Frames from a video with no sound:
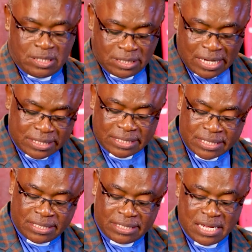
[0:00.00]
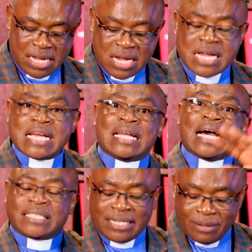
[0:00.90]
Success in
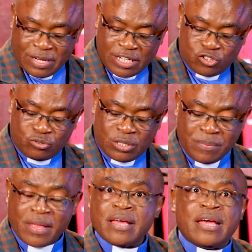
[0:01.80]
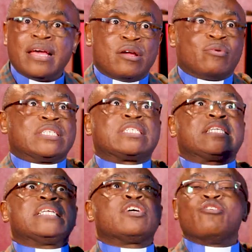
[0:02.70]
earthly ministry, he was
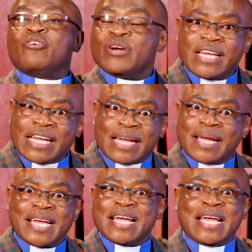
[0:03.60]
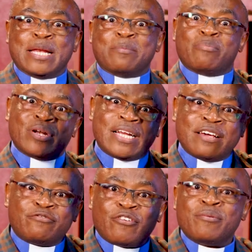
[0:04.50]
seen going in
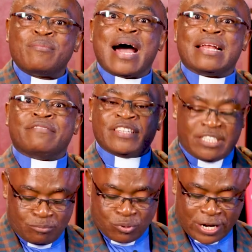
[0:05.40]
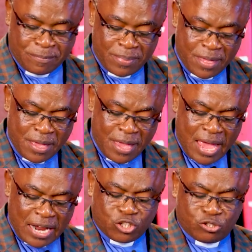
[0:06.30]
bodily form and visibly.
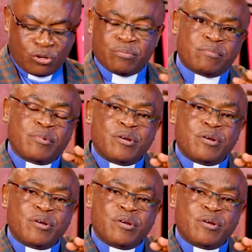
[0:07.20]
And so